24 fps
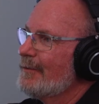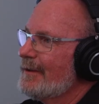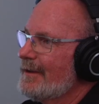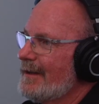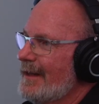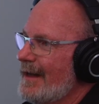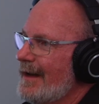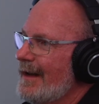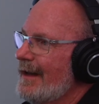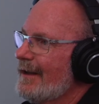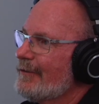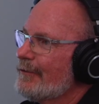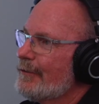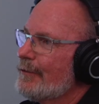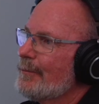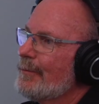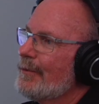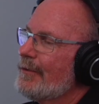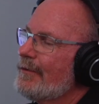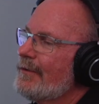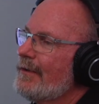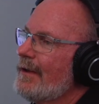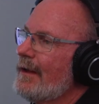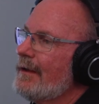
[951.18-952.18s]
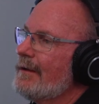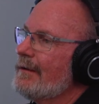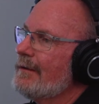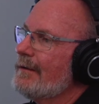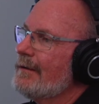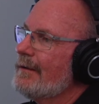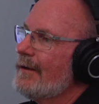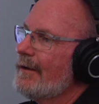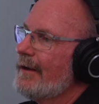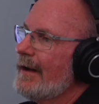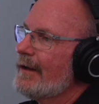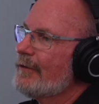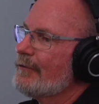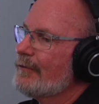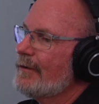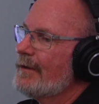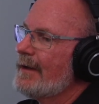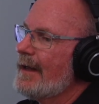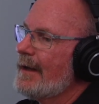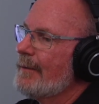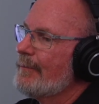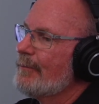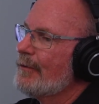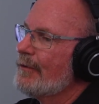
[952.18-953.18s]
with that extra percent, uh, extra
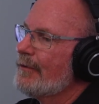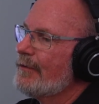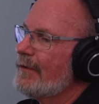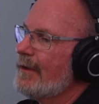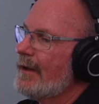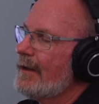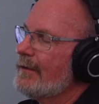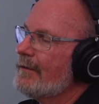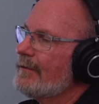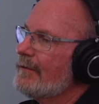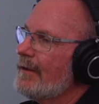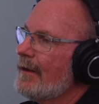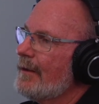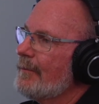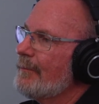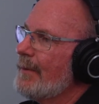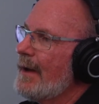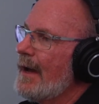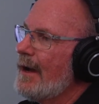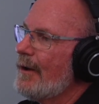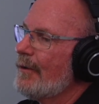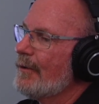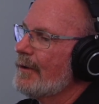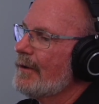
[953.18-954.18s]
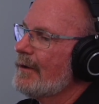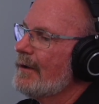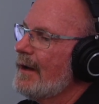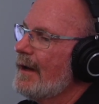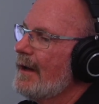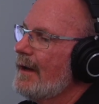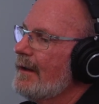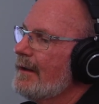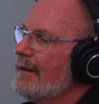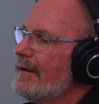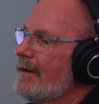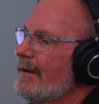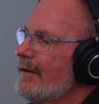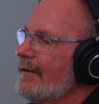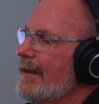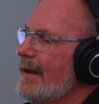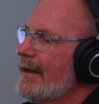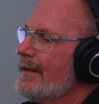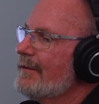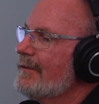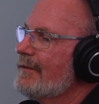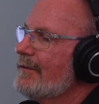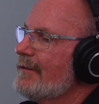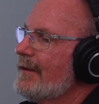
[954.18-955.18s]
nine percent uh, power, you know,
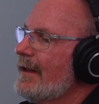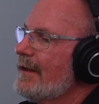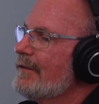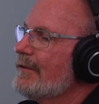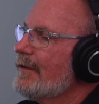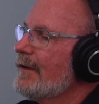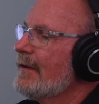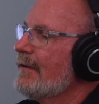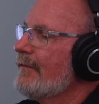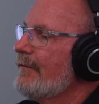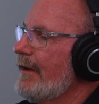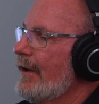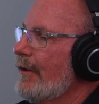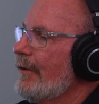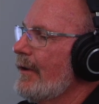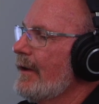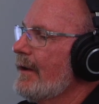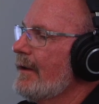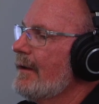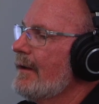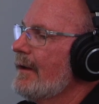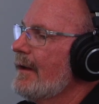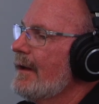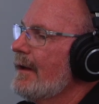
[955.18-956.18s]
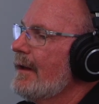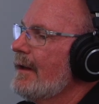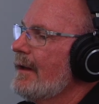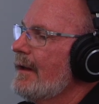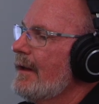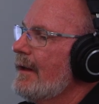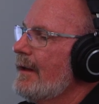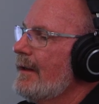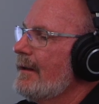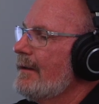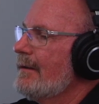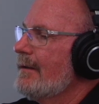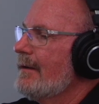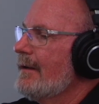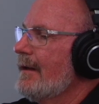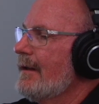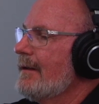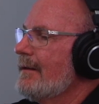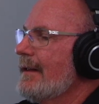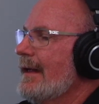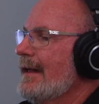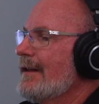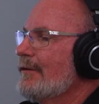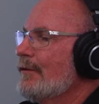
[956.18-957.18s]
that's that's going to vary, and
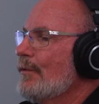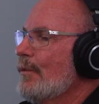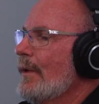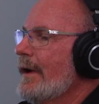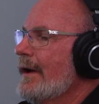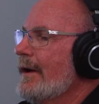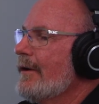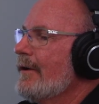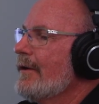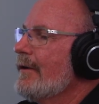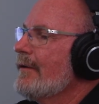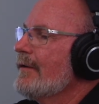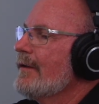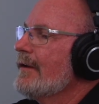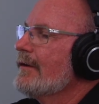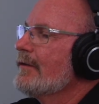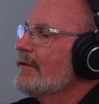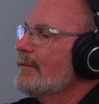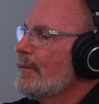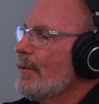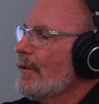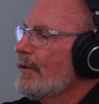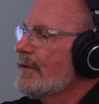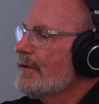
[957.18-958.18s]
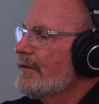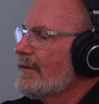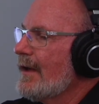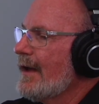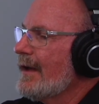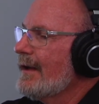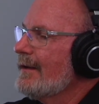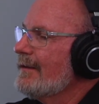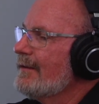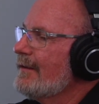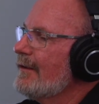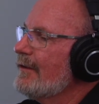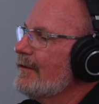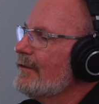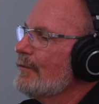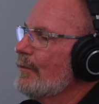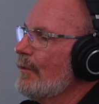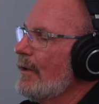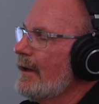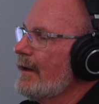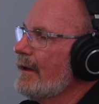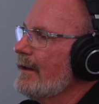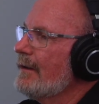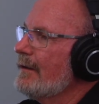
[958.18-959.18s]
and that's where the sports
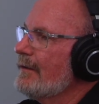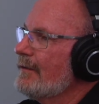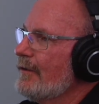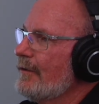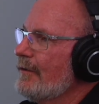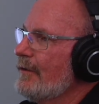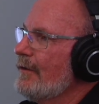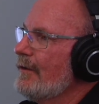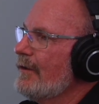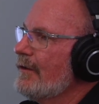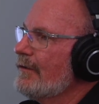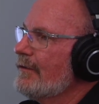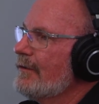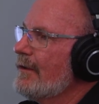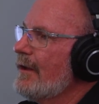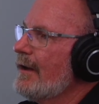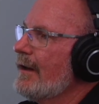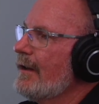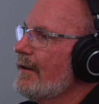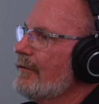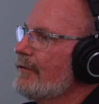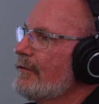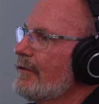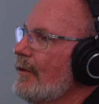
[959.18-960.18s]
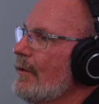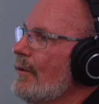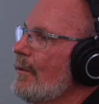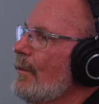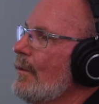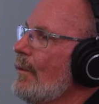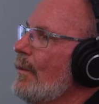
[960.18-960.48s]
scientists want to, do the study. So,